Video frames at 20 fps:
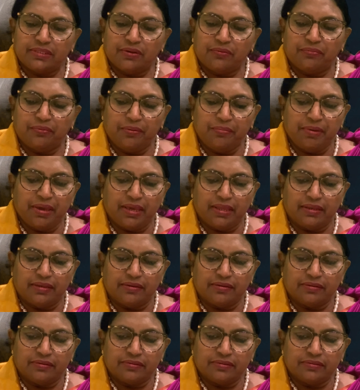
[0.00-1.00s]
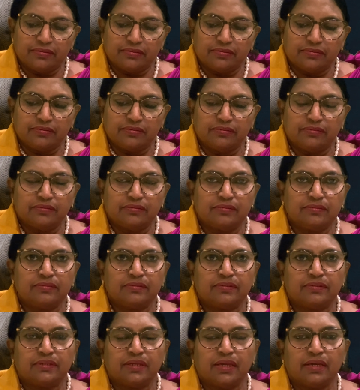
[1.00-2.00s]
the women
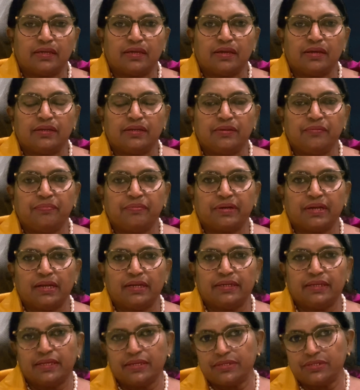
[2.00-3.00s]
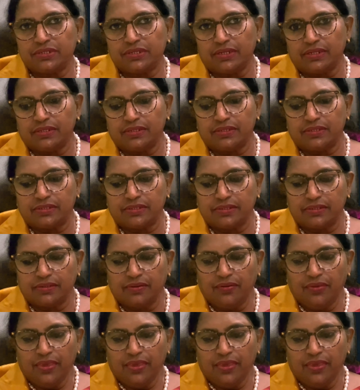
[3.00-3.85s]
take a difficult decisions.